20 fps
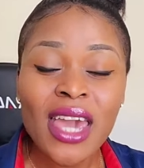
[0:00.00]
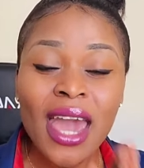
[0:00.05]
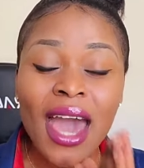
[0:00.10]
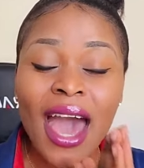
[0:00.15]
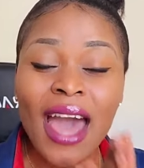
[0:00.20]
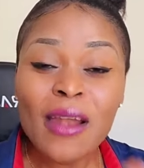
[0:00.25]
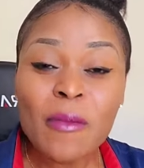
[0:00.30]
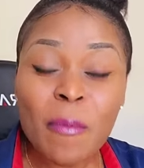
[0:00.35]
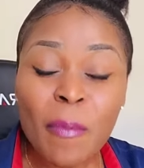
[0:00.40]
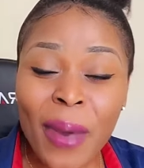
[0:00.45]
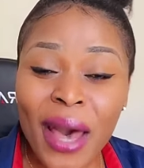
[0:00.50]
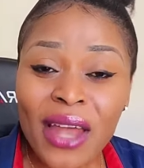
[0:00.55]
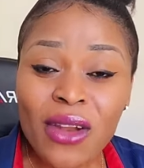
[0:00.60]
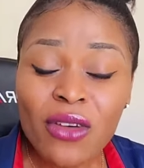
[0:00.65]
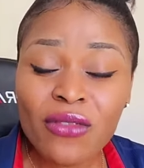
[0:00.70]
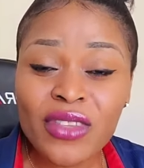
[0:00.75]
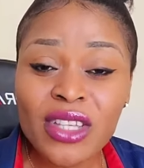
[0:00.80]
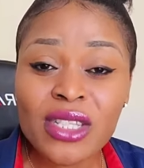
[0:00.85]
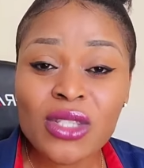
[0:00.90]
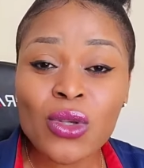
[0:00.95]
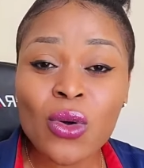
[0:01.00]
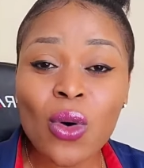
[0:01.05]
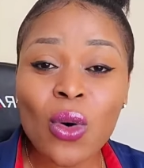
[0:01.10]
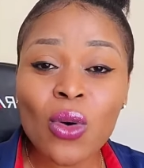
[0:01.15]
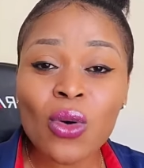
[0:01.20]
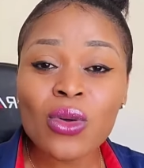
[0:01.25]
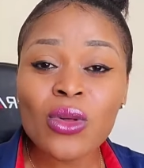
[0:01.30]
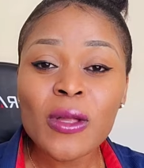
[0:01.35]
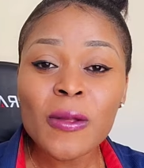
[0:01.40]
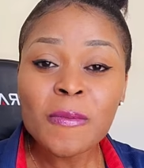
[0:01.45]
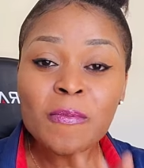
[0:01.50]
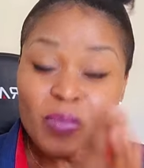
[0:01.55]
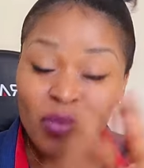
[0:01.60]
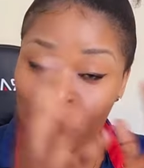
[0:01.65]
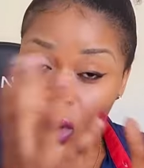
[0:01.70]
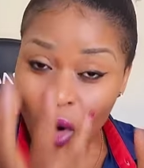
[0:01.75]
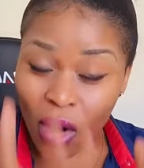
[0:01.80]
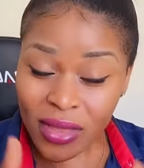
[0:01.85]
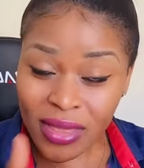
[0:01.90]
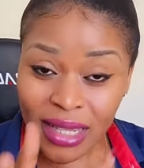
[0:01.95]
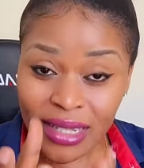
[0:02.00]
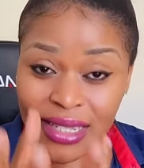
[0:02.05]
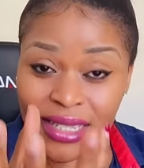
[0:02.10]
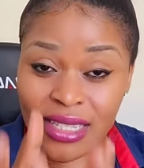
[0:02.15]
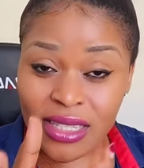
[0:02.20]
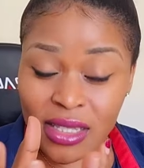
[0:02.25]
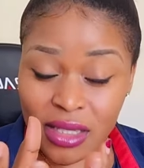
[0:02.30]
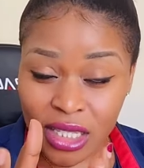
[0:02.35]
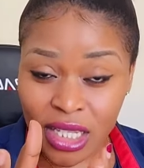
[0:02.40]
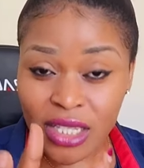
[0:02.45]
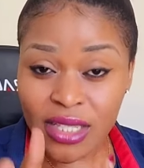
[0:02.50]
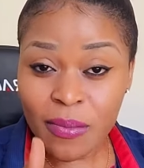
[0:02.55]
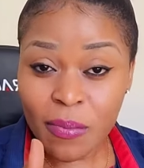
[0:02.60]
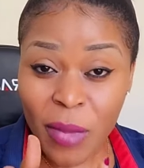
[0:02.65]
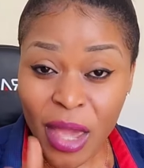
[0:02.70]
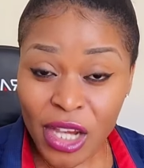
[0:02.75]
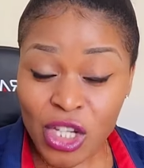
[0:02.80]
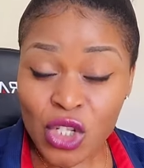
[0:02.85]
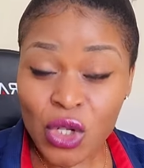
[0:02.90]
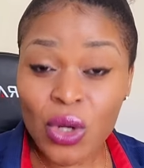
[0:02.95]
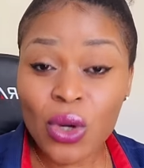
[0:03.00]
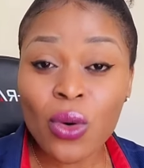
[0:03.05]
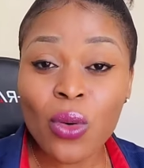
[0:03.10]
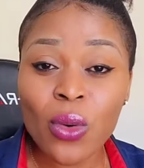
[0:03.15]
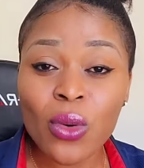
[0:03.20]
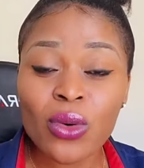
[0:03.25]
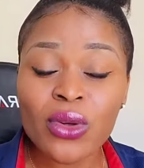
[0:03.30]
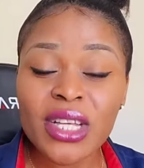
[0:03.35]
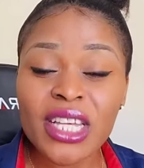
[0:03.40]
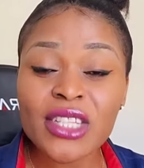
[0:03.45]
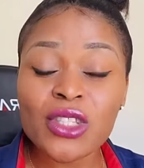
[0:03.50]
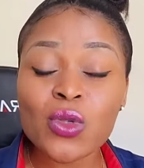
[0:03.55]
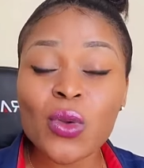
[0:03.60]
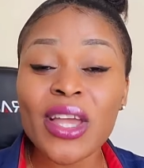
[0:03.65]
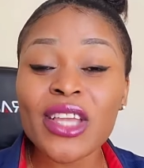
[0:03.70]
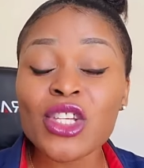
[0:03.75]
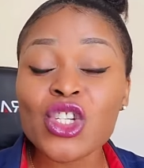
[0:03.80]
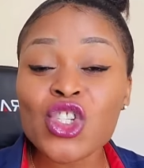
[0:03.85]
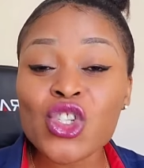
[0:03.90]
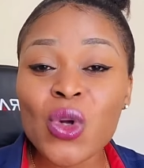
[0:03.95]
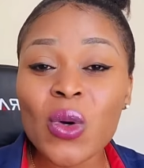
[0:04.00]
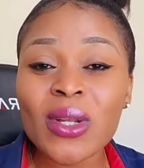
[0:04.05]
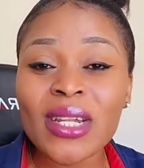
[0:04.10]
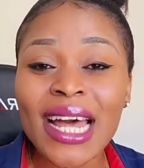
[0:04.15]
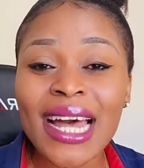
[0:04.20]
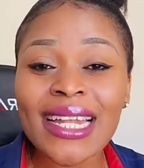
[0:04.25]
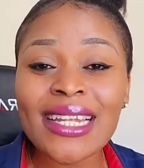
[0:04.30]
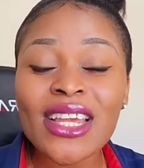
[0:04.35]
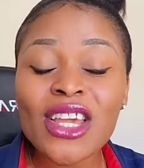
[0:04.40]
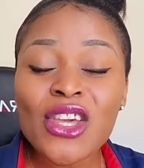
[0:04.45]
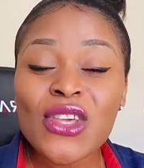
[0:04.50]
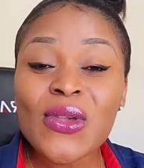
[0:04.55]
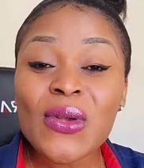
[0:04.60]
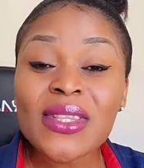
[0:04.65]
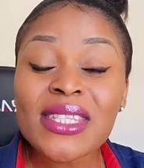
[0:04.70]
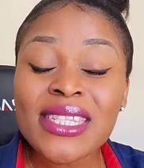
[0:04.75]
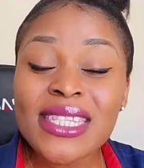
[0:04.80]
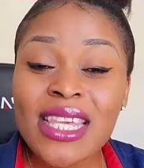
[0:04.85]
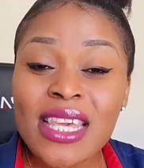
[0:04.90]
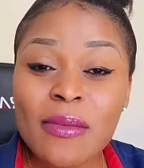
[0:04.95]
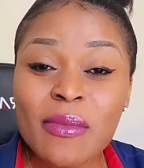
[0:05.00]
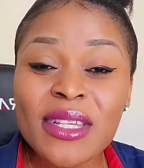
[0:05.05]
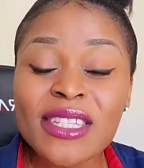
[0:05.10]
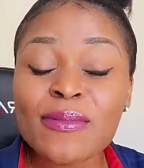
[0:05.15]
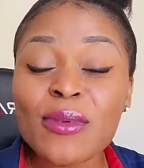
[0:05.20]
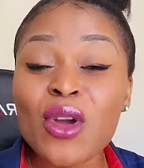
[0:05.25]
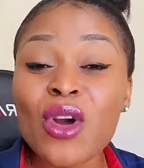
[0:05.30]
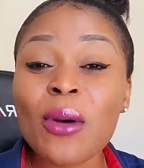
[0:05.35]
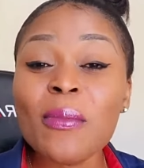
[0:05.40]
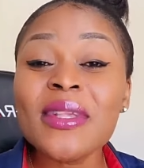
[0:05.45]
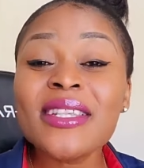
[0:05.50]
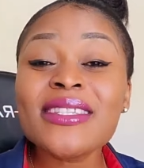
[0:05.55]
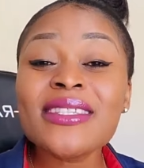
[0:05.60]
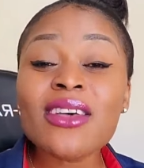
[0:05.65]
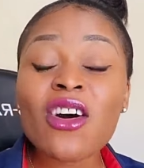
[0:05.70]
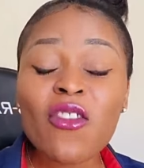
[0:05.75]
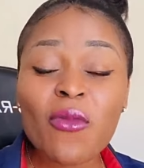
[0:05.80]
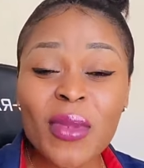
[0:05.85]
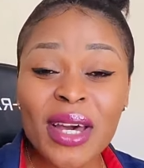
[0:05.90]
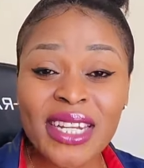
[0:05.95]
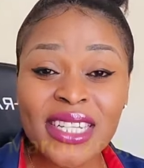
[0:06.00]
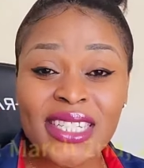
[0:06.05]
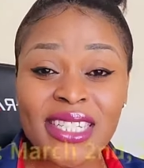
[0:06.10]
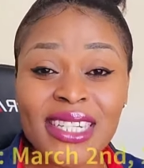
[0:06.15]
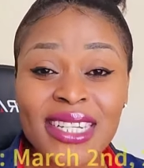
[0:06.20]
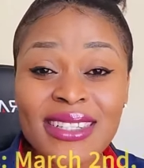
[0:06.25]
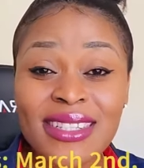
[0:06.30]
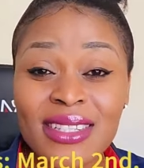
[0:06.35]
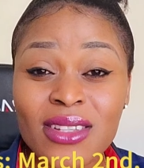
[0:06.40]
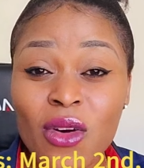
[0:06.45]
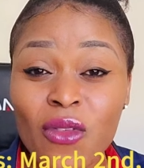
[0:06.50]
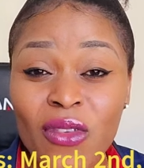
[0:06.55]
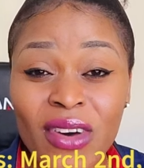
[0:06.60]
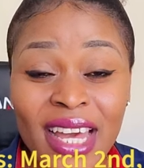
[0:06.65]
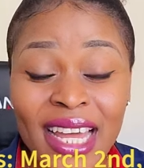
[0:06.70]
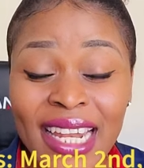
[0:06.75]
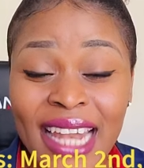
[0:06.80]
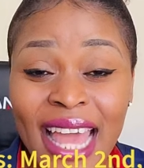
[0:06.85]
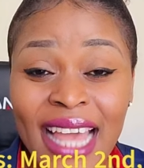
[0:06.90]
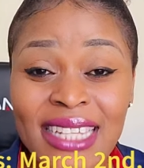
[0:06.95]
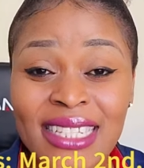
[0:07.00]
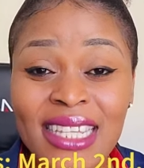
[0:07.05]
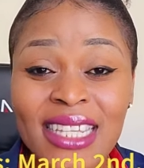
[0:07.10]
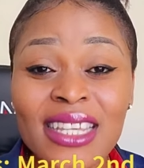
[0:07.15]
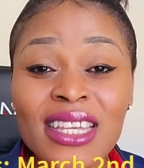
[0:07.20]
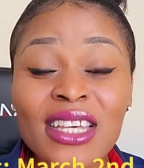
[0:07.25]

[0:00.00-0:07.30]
And part of this goal, under this, this measure goal, is to ensure that your team is becoming self-managing and self-organizing.